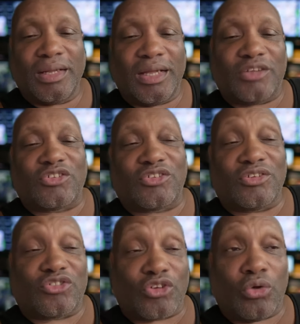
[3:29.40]
is
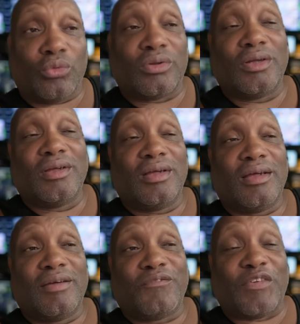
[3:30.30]
sold
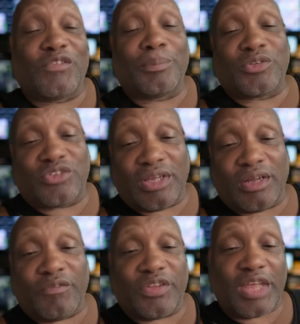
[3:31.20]

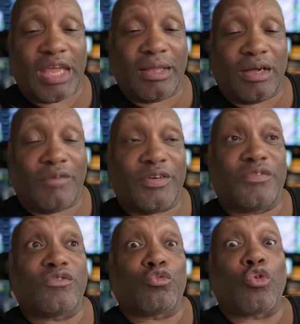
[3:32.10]
50% of his
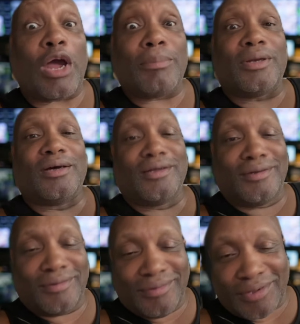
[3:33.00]

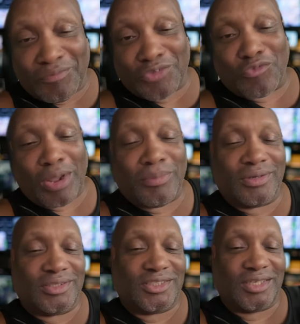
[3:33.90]

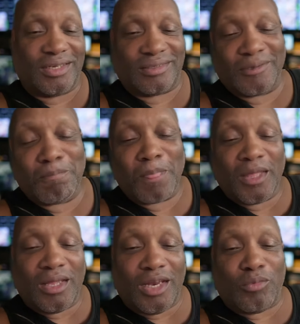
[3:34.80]
Robinhood shares?
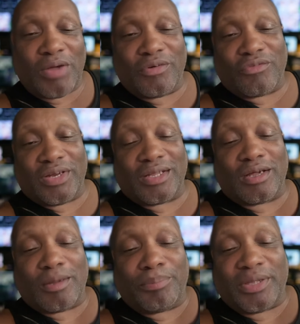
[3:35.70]
Anyway, have a great day.
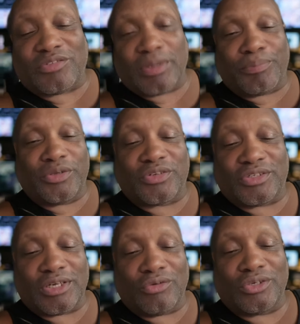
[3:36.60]
God bless, and I
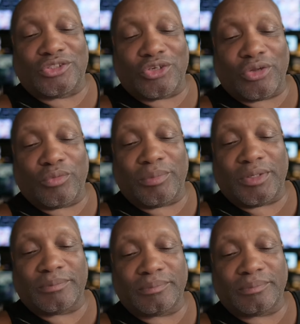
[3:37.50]
appreciate y'all on this journey with me.